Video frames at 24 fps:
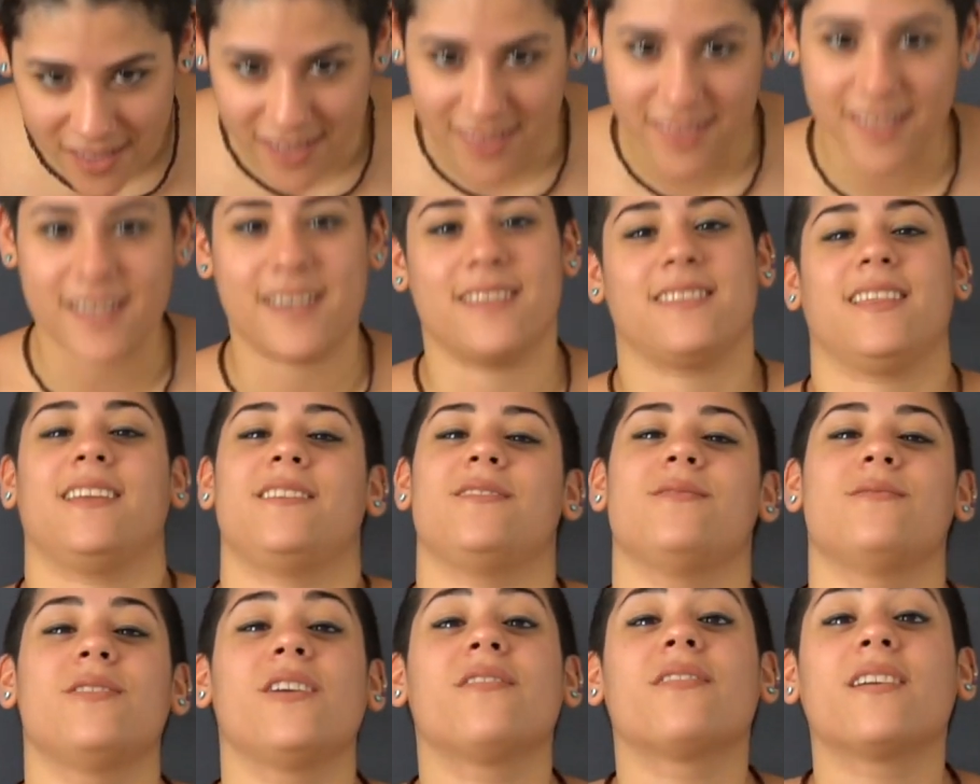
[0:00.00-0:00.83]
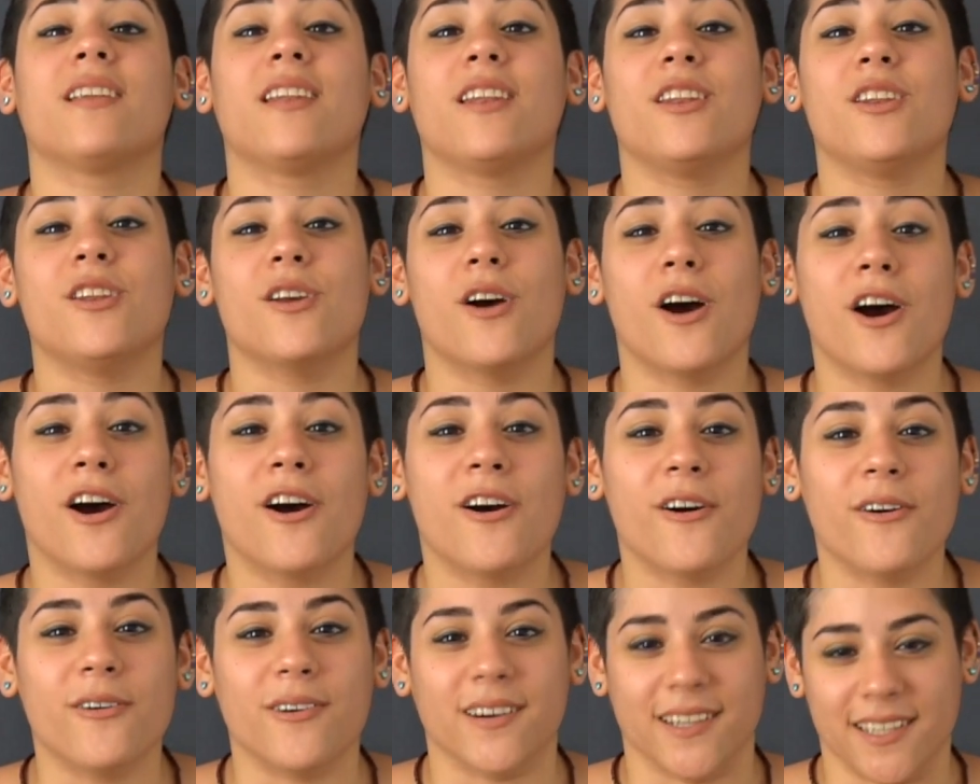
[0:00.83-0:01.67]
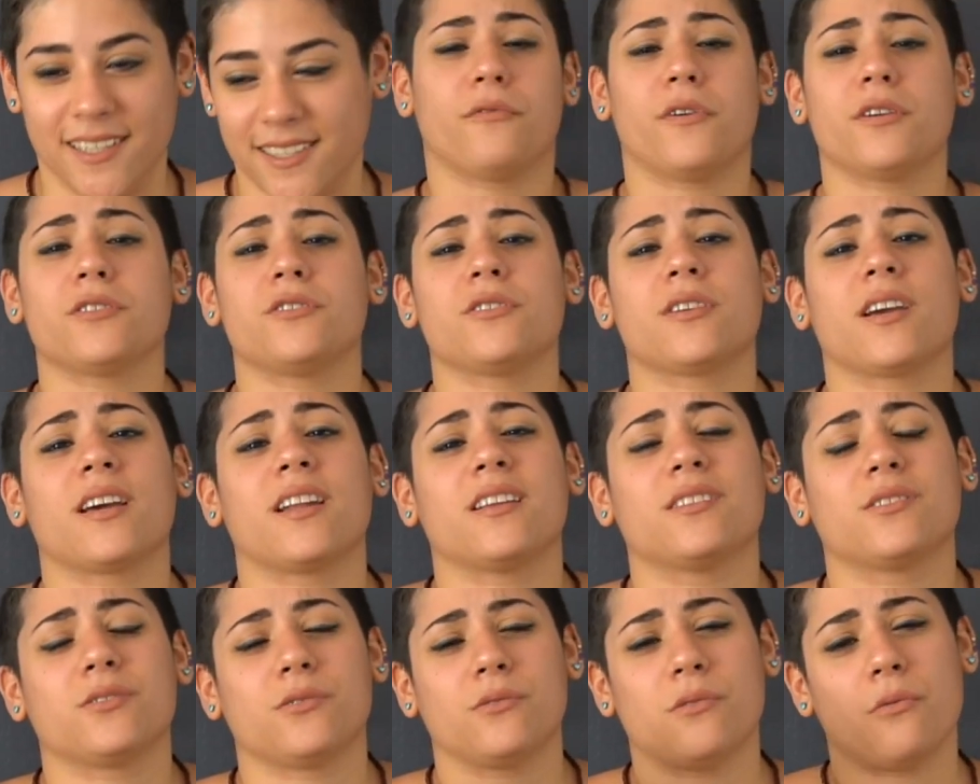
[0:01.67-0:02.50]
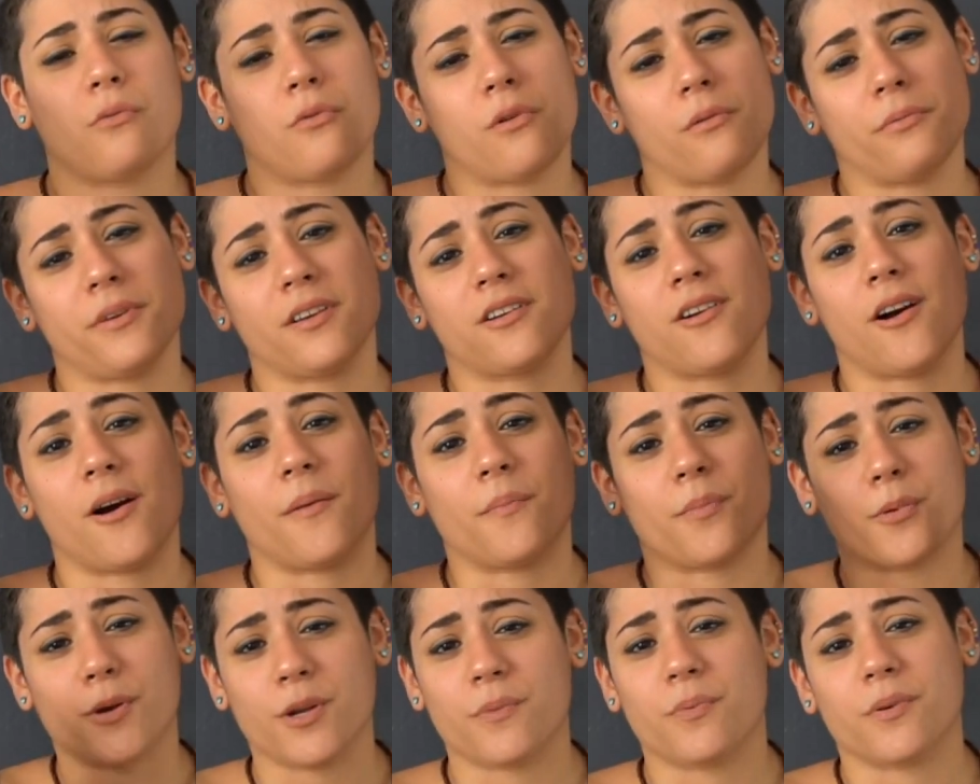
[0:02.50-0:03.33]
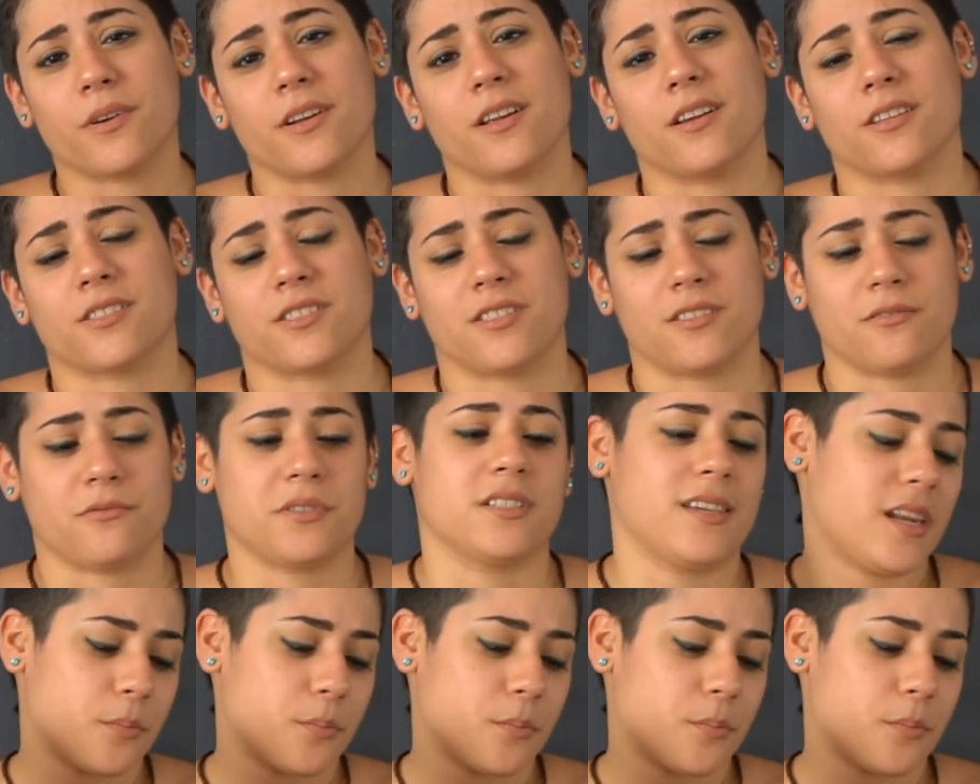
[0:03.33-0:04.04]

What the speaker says: than that than you even know. First, you gotta do what we call pre-production.